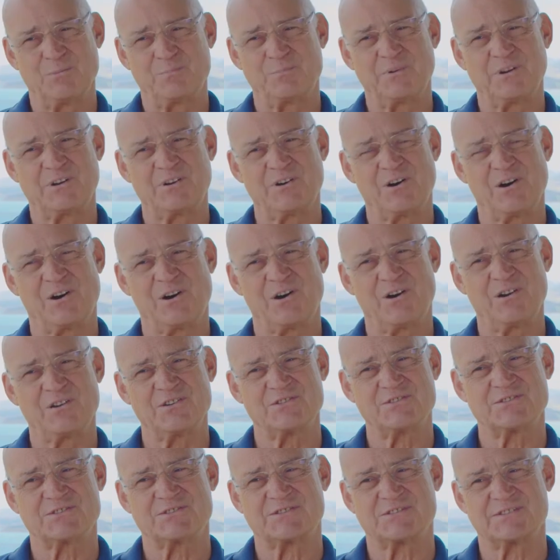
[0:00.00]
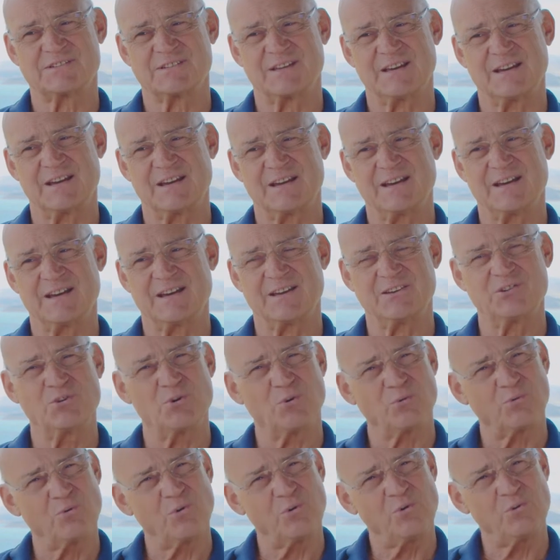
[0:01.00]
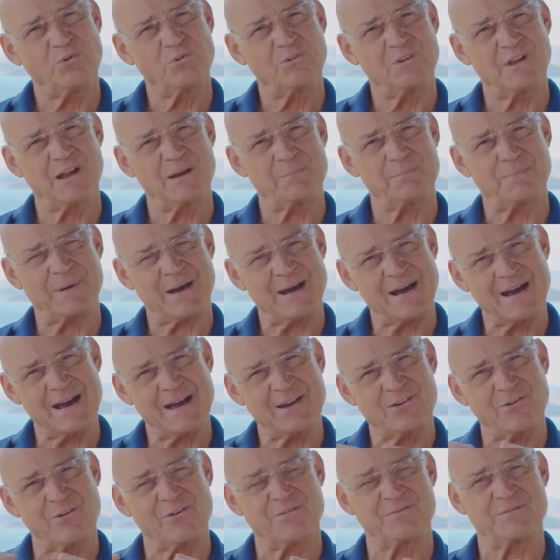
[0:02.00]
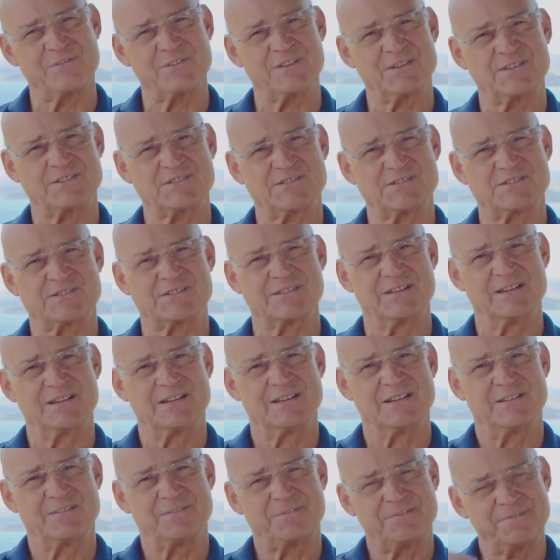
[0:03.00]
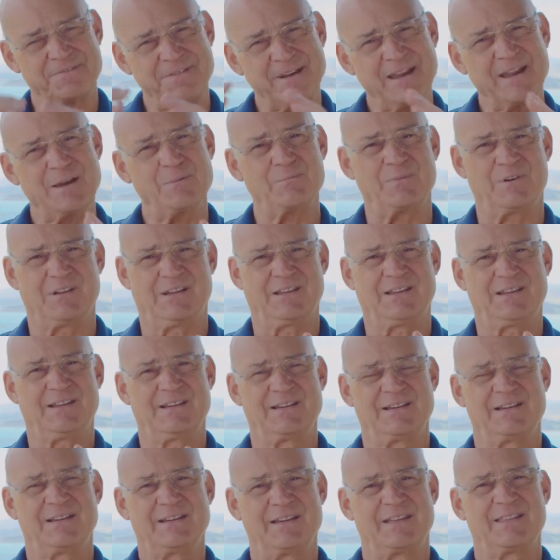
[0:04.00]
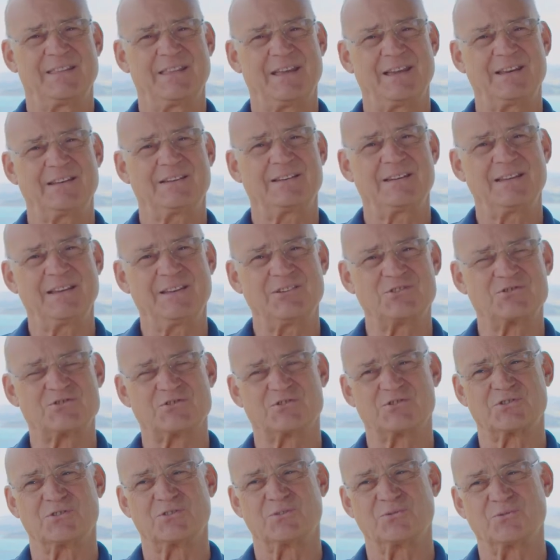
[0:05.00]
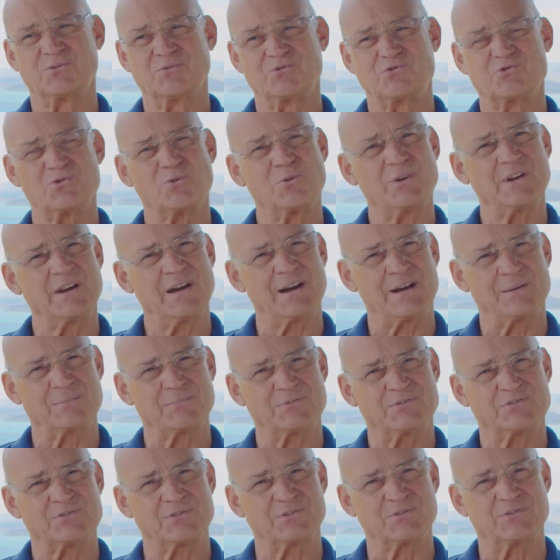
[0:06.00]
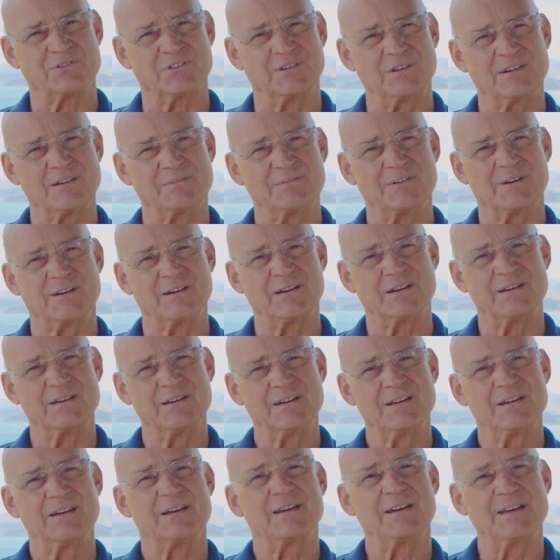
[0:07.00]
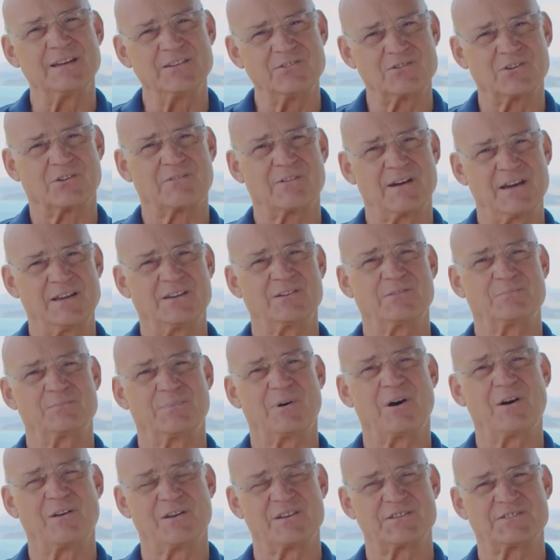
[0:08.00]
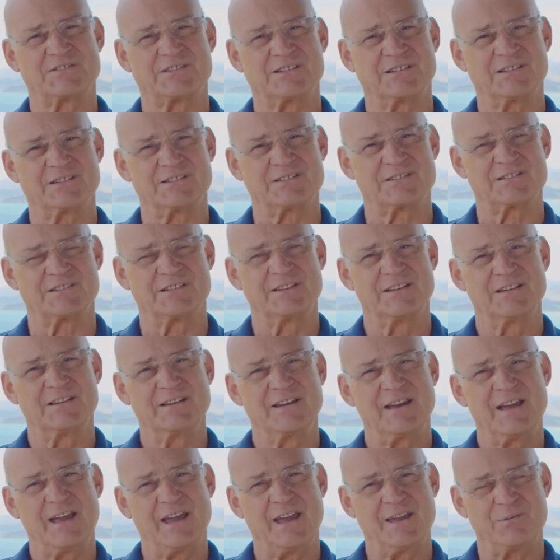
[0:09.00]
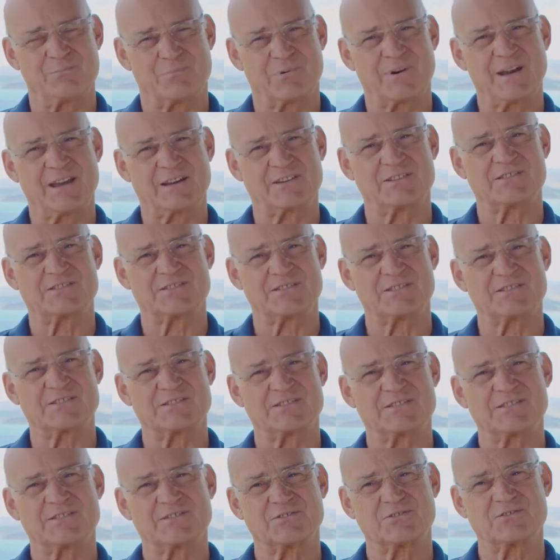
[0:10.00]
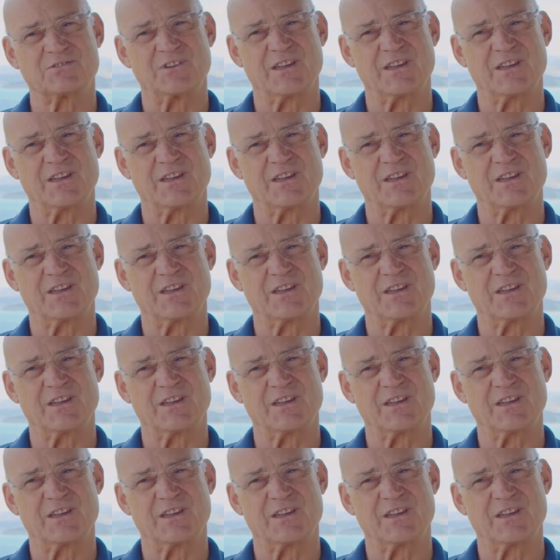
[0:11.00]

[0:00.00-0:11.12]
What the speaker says: because you're all part of this family that needs to join up to deliver integrated policies and practices